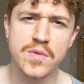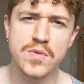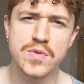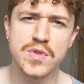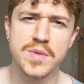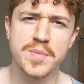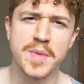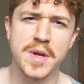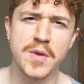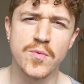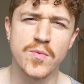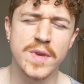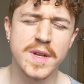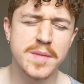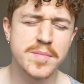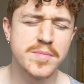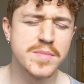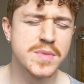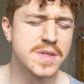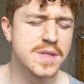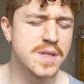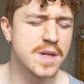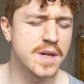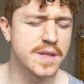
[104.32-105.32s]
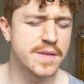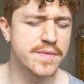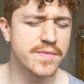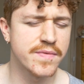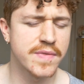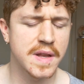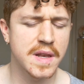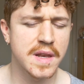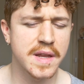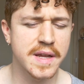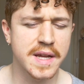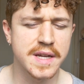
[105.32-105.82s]
under my ribs. I
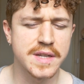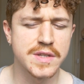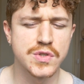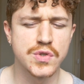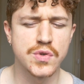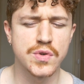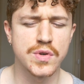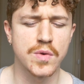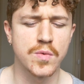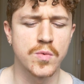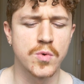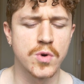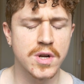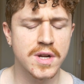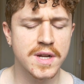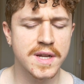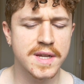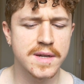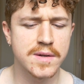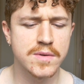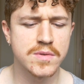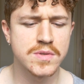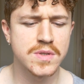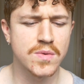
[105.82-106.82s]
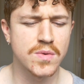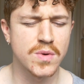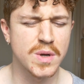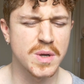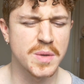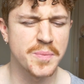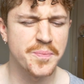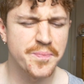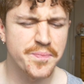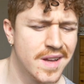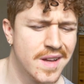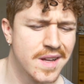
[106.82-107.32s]
felt like I'd done a workout
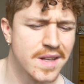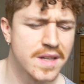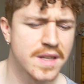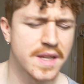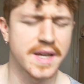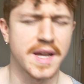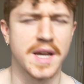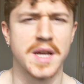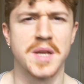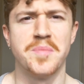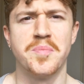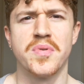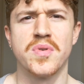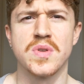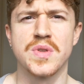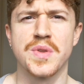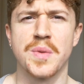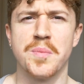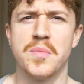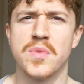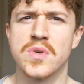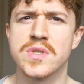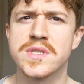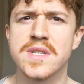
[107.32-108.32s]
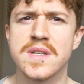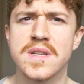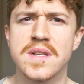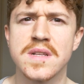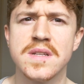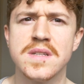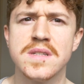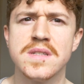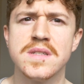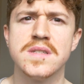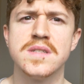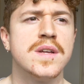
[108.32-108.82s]
or like I'd pulled a muscle.
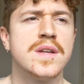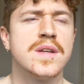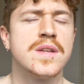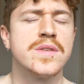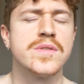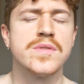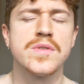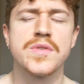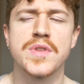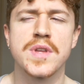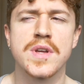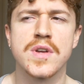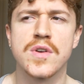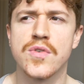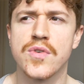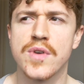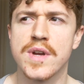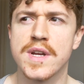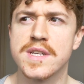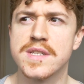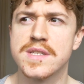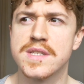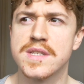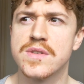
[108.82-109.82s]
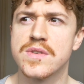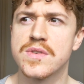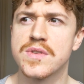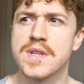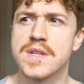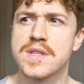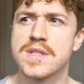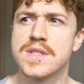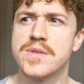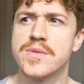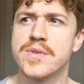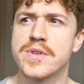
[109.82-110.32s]
Nothing crazy,
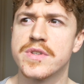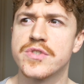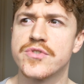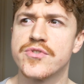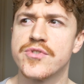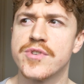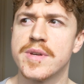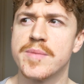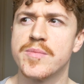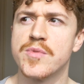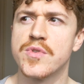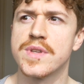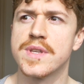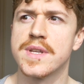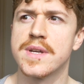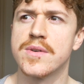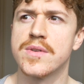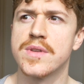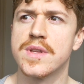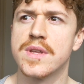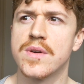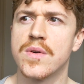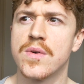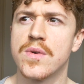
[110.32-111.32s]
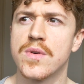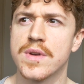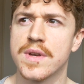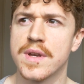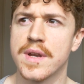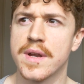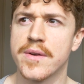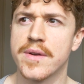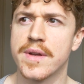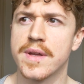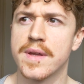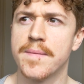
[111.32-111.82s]
nothing too extreme, nothing out of the
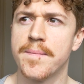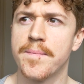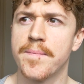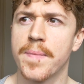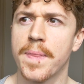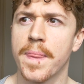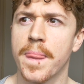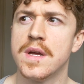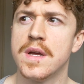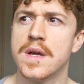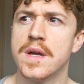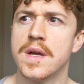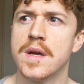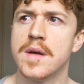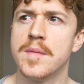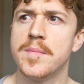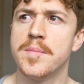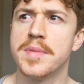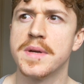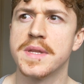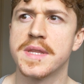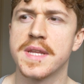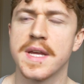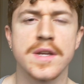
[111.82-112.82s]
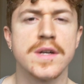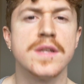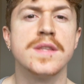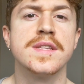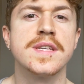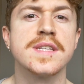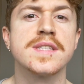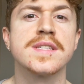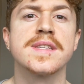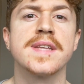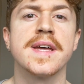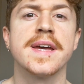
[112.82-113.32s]
ordinary. But then on
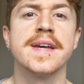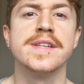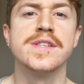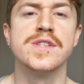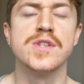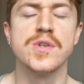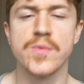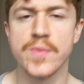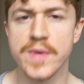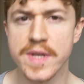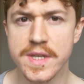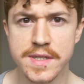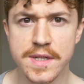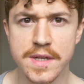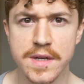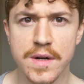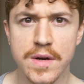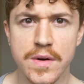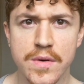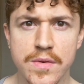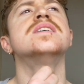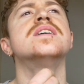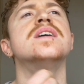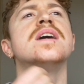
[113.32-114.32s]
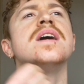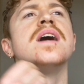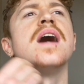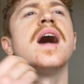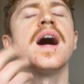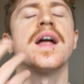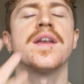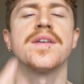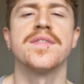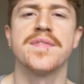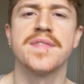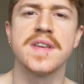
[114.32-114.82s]
this day two weeks ago, I
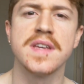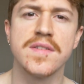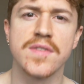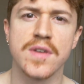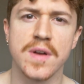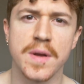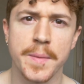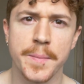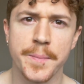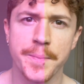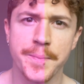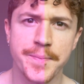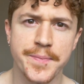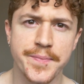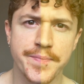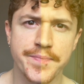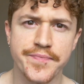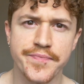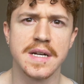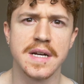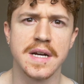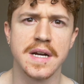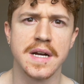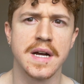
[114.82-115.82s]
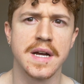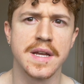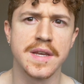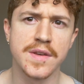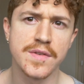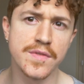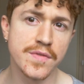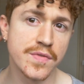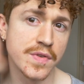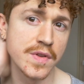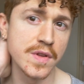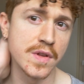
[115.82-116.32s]
had a fever I
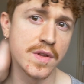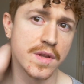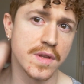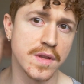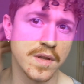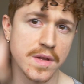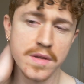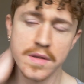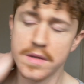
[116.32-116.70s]
didn't feel